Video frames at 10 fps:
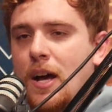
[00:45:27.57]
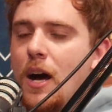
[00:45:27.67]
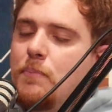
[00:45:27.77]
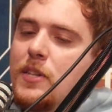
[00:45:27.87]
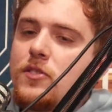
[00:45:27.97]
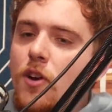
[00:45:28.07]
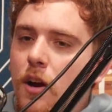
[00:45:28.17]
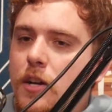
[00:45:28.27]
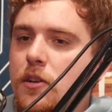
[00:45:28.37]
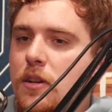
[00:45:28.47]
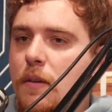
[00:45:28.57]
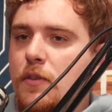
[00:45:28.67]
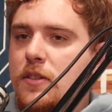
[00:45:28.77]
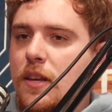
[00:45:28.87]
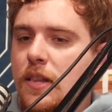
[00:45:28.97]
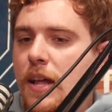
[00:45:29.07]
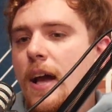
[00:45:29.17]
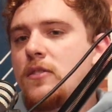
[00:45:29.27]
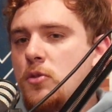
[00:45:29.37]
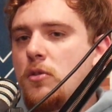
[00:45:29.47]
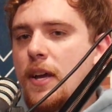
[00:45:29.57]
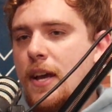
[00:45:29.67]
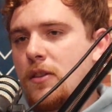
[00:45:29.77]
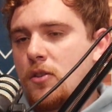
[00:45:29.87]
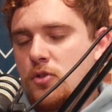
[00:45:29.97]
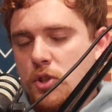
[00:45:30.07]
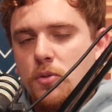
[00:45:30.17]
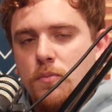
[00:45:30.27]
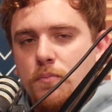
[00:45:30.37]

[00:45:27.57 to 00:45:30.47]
a bit darker and everything. And I do like how they're two